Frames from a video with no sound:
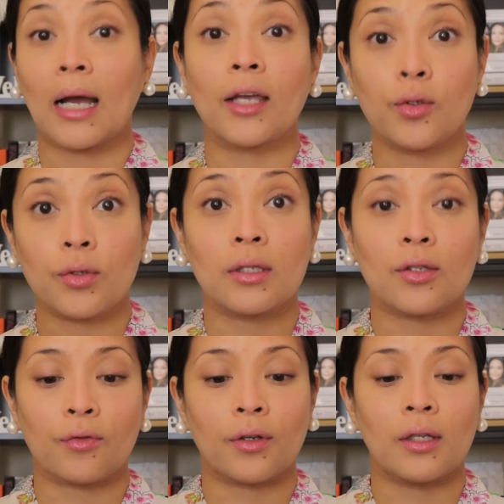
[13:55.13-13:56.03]
I use
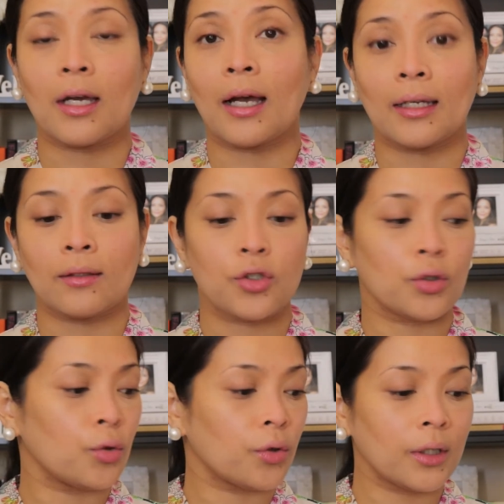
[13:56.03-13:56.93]
this for the eye
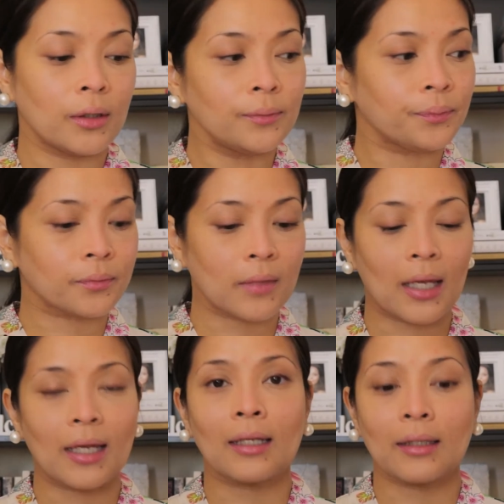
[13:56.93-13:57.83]
tutorial,
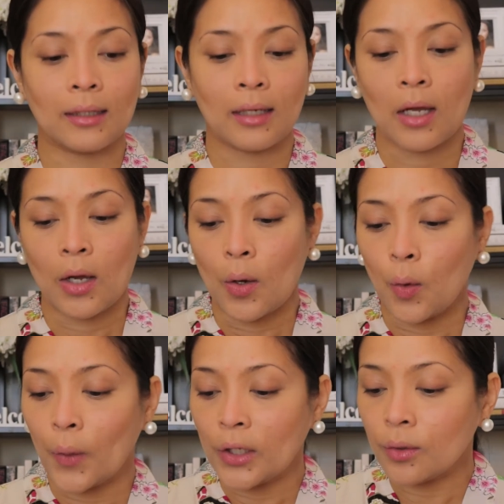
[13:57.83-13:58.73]
and
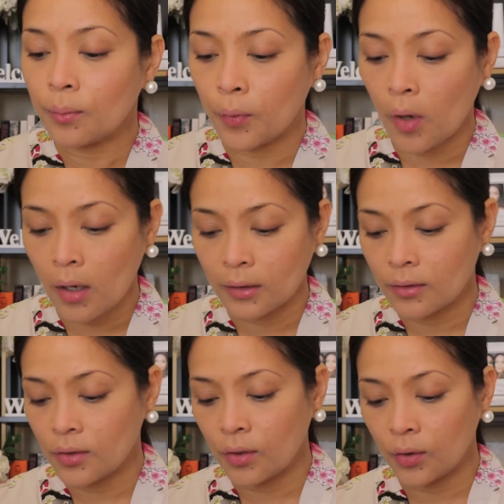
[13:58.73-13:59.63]
when you
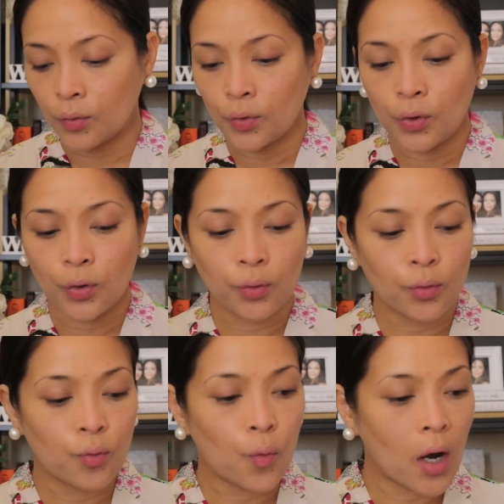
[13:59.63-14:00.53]
bronze,
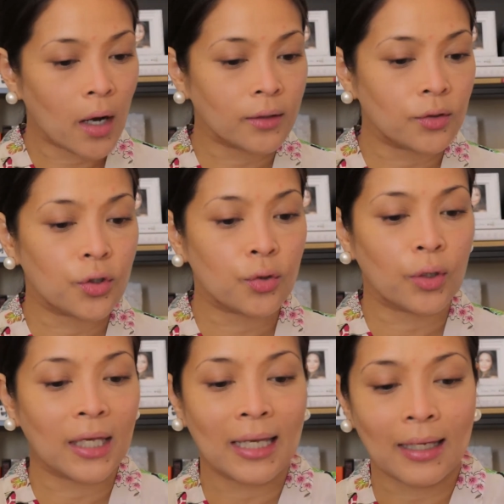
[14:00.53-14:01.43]
you want to
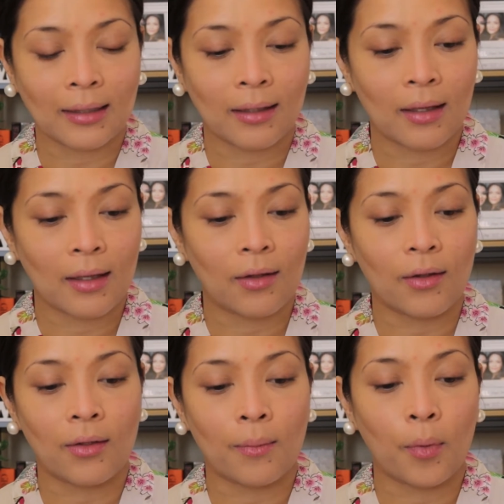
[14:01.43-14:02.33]
hit
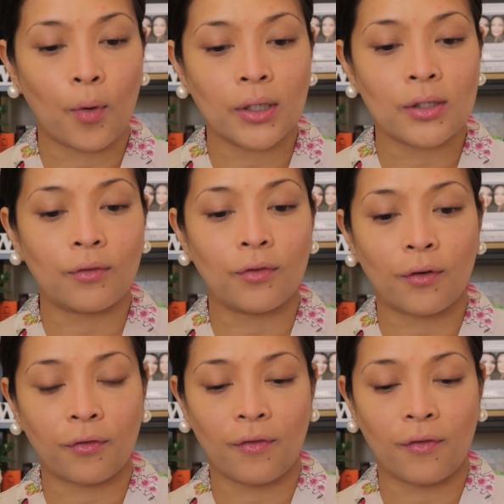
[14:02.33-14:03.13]
the points of your